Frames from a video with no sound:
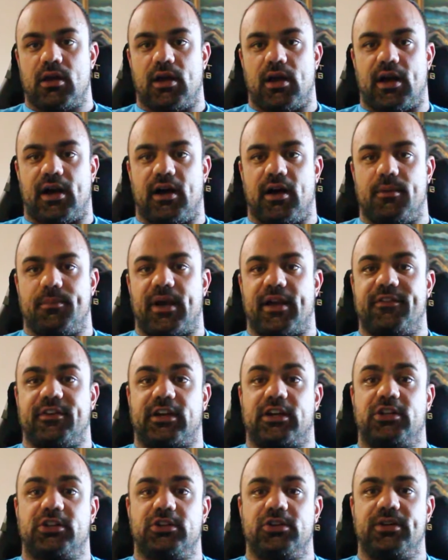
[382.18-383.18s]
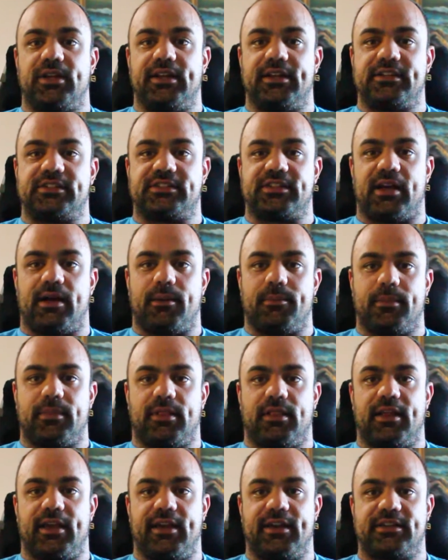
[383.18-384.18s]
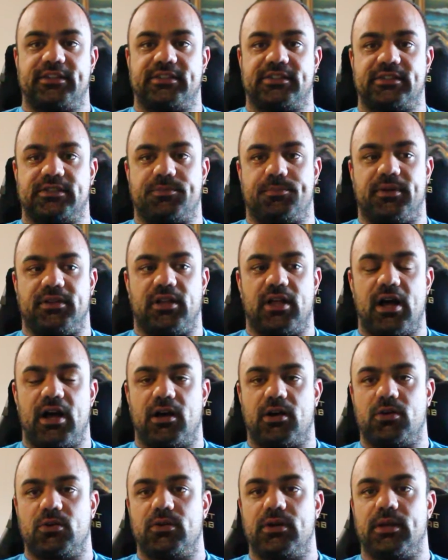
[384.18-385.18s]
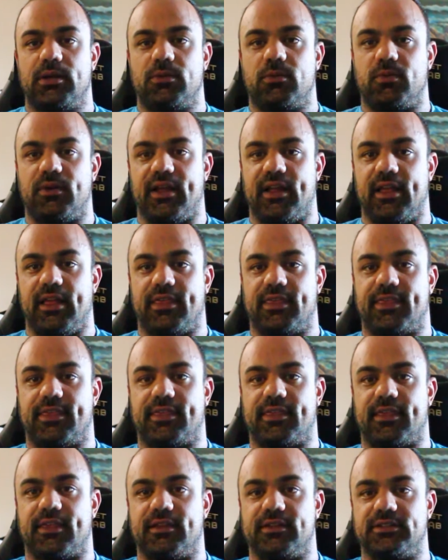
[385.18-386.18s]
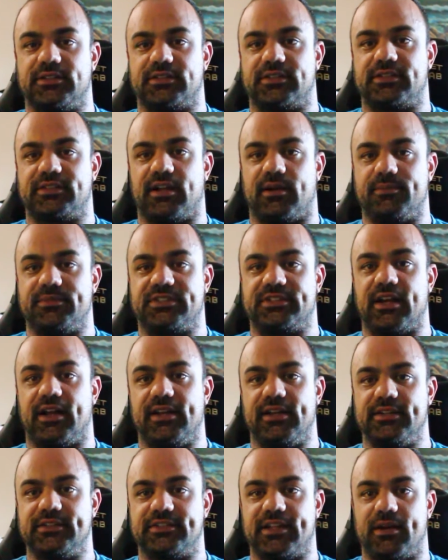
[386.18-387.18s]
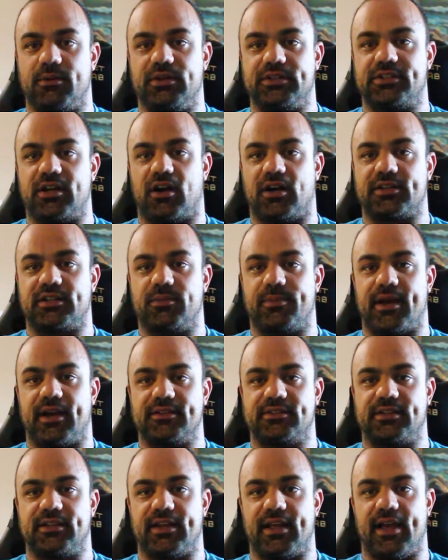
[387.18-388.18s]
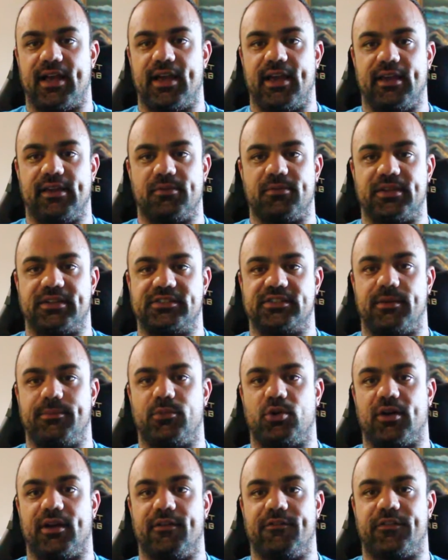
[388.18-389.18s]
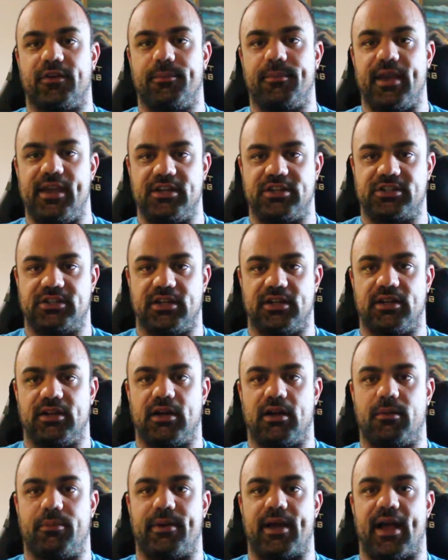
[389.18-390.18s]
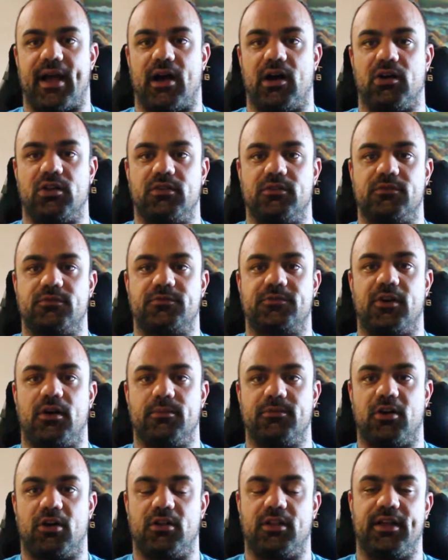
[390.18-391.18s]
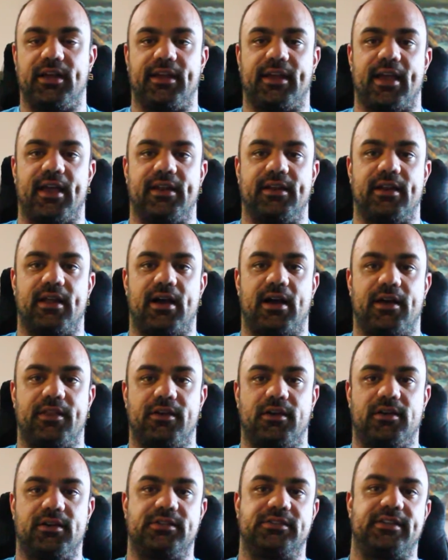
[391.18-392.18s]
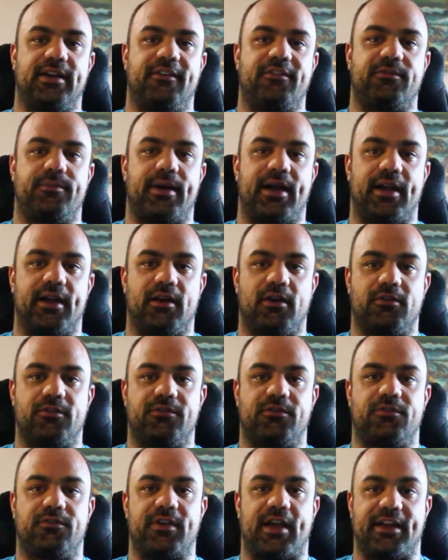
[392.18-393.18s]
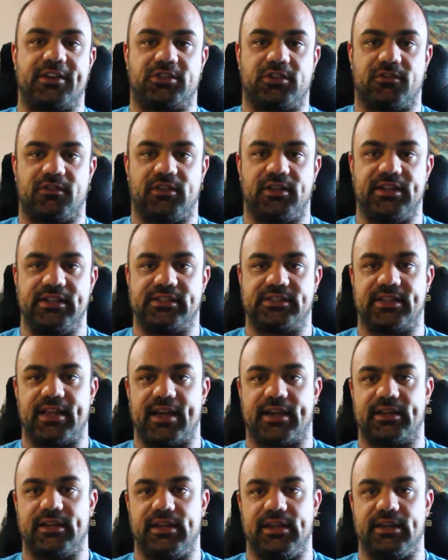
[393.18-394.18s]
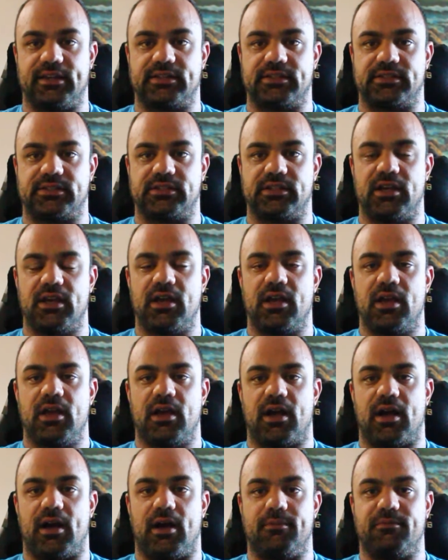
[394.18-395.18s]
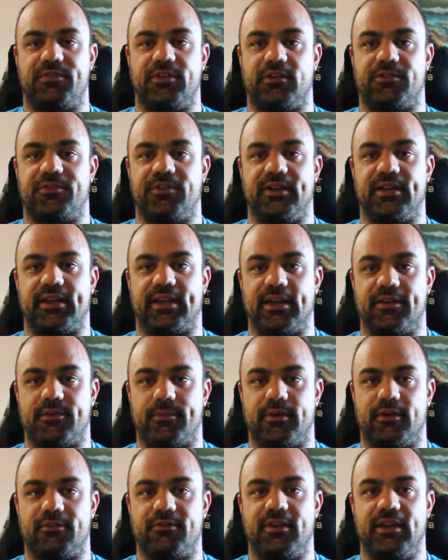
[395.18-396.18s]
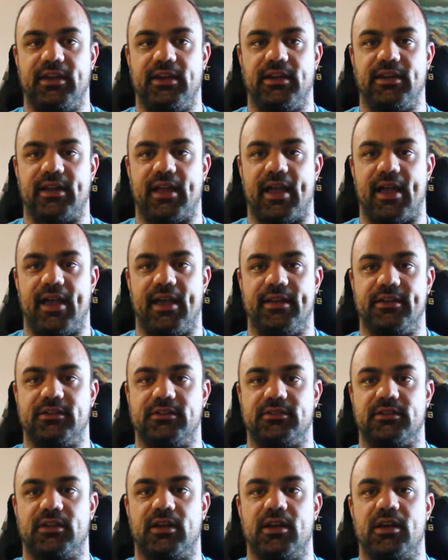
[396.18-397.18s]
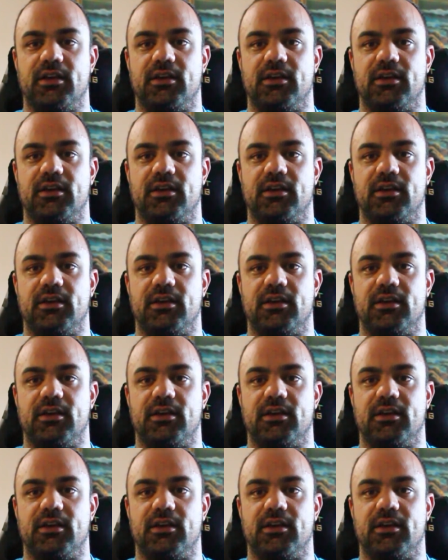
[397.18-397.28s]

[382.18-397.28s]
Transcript: I've included some links below with some studies that we talked about today, with some more information about foam rolling and other self-myofascial release techniques. Feel free to give them a read and